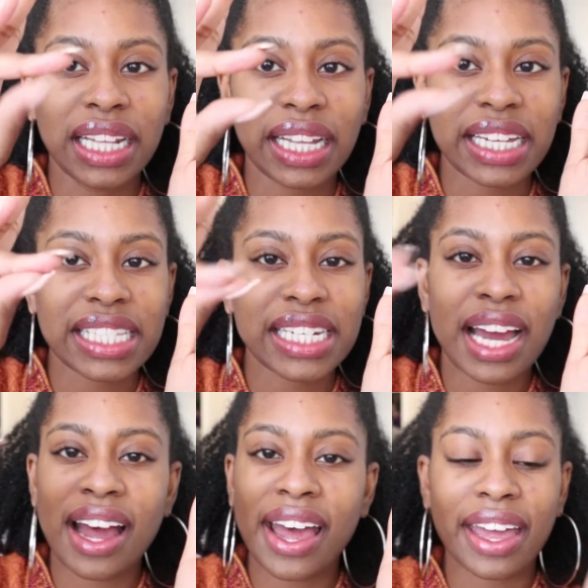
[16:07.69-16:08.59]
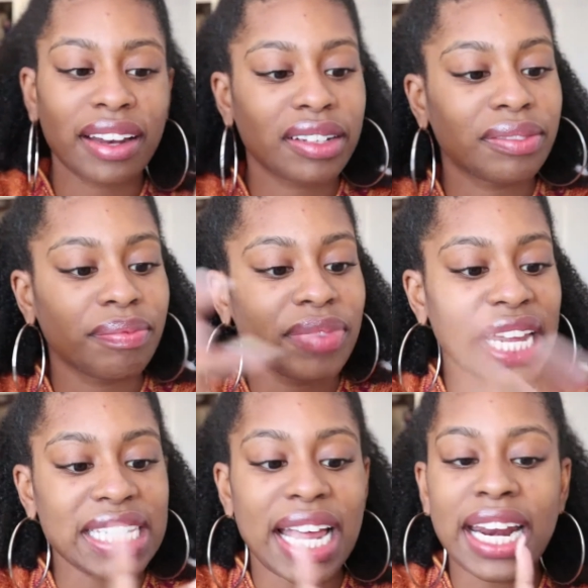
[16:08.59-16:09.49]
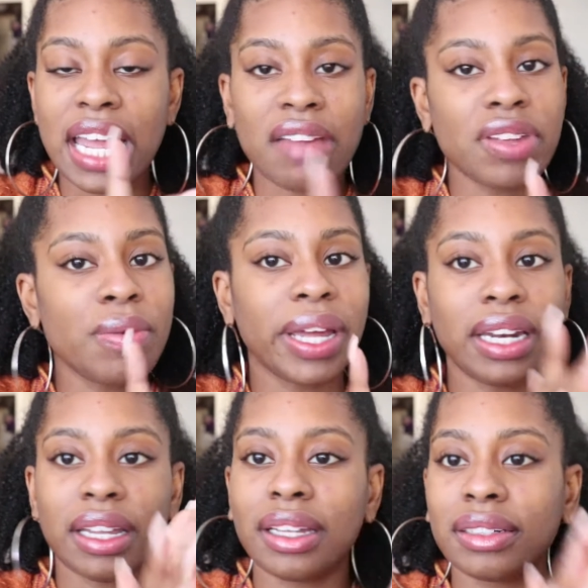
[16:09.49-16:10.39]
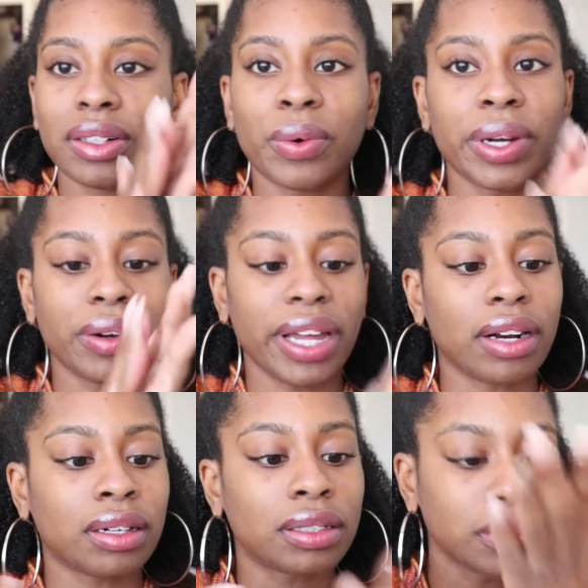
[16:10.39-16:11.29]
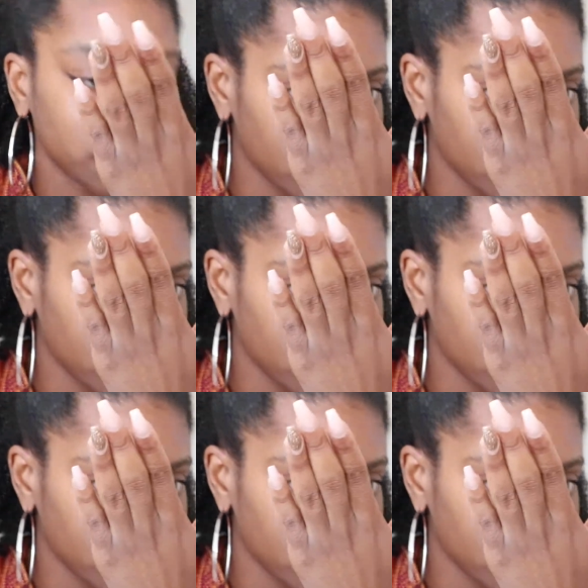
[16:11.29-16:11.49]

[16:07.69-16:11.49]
Like it's not a heavy weighted oil at all.